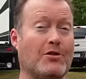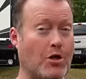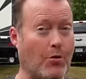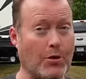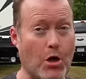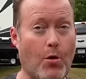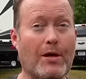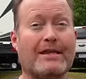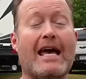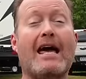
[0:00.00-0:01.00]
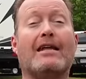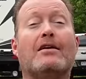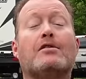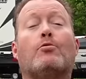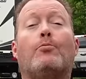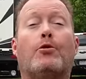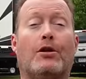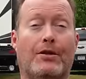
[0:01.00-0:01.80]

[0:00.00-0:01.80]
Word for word: don't know what that is, we'll put a